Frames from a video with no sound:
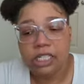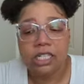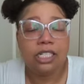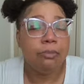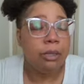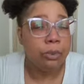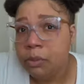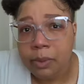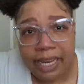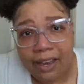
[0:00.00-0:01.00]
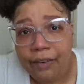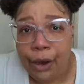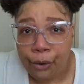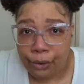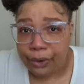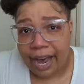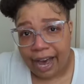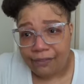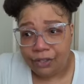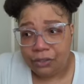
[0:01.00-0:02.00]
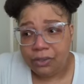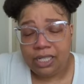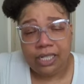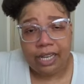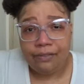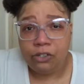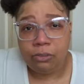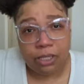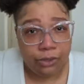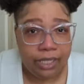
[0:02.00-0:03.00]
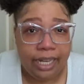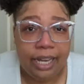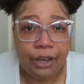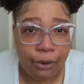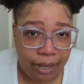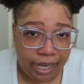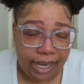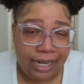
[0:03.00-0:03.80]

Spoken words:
because some people will be having old iPhones and their phones be going dead quick,